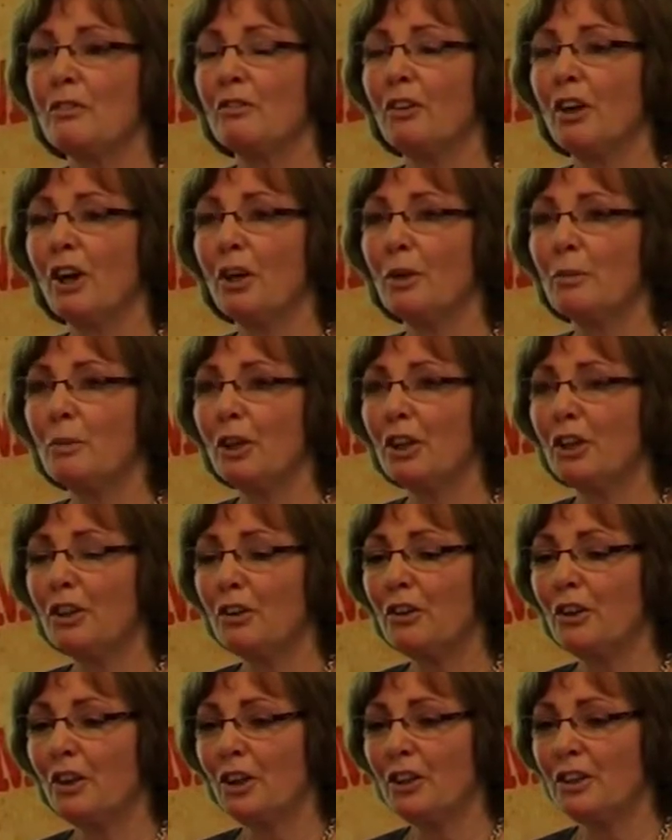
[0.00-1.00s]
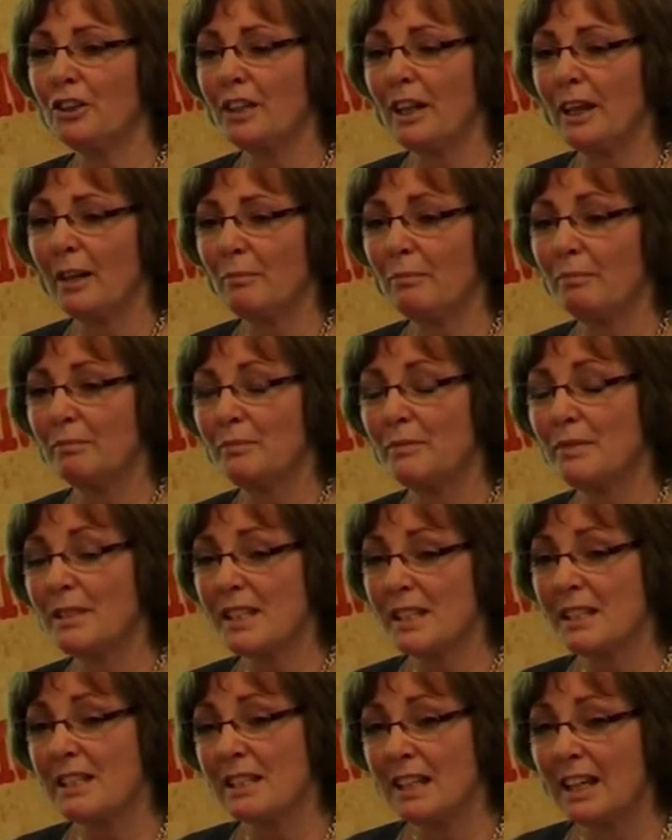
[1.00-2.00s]
for our work throughout
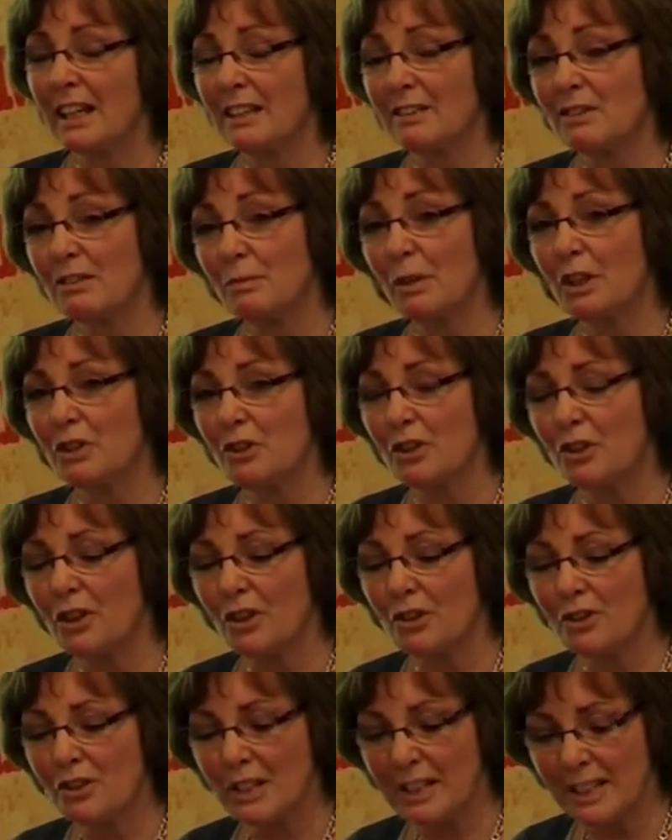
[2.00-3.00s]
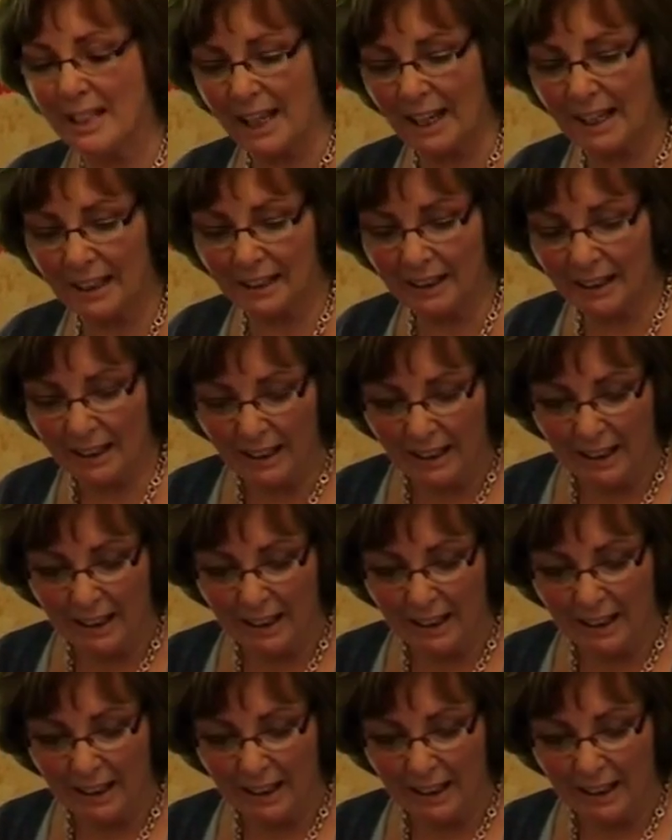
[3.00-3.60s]
since 2010.